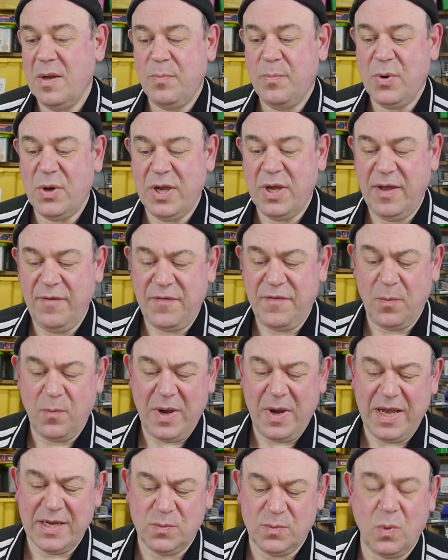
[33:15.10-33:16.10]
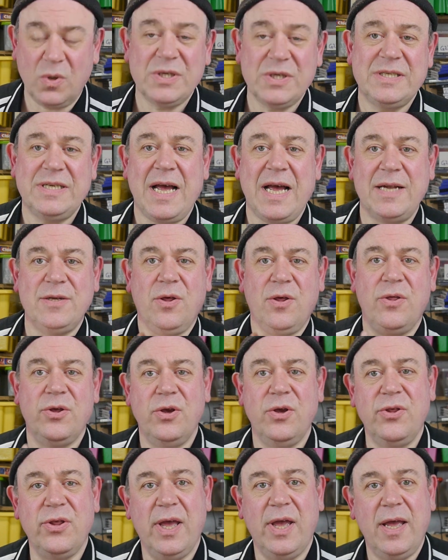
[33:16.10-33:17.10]
but if it works one side or
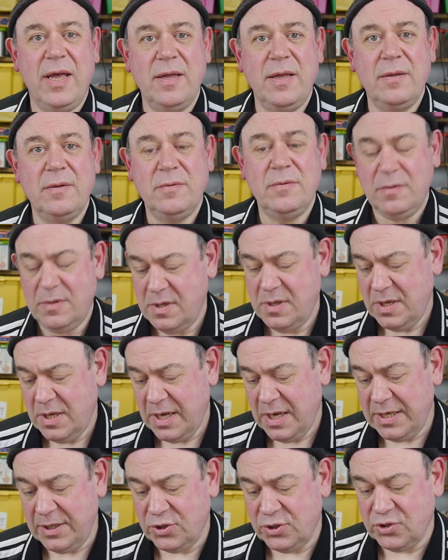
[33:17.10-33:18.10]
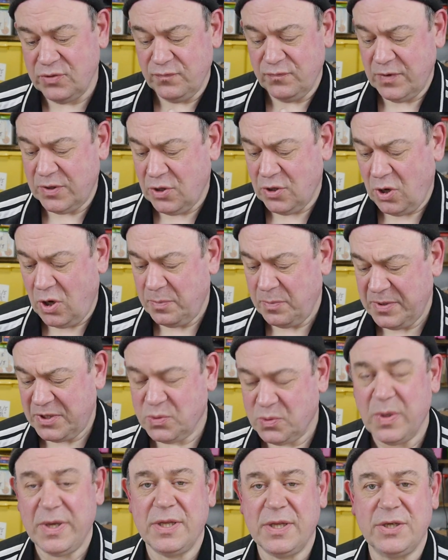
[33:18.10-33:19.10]
the other, and it doesn't record
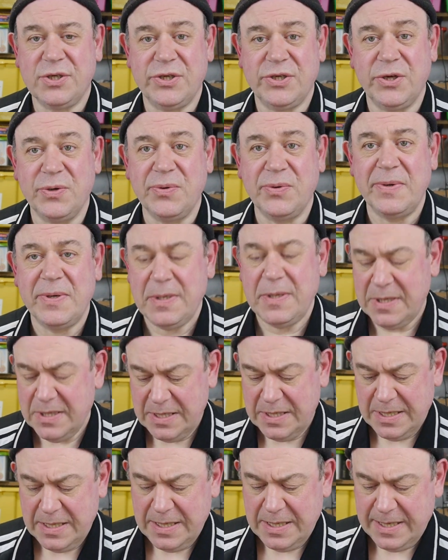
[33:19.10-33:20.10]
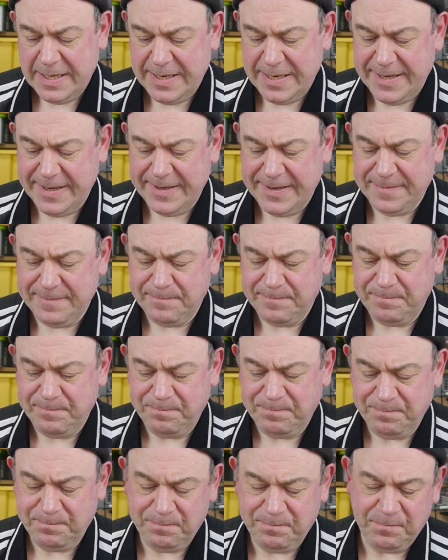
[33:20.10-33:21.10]
between the two, um,
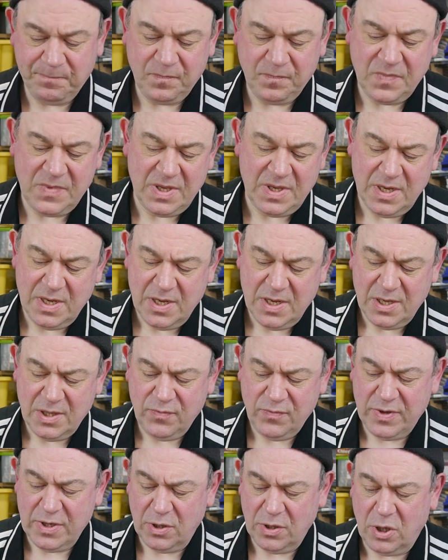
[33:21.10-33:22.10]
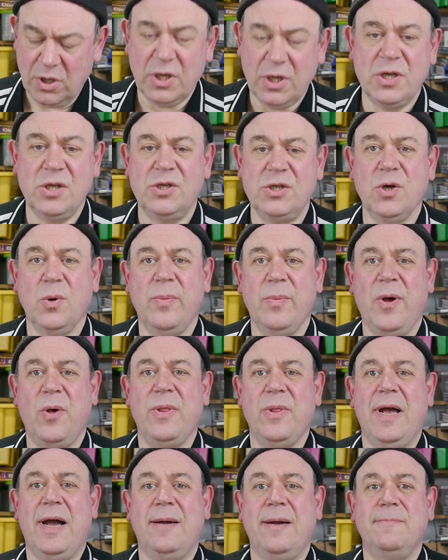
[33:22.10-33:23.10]
there isn't a lot you can do
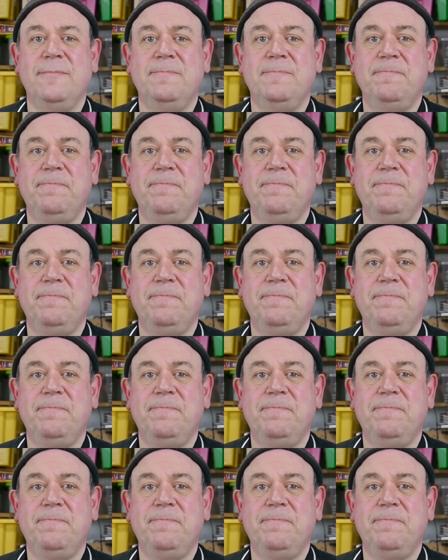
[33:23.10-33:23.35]
about that.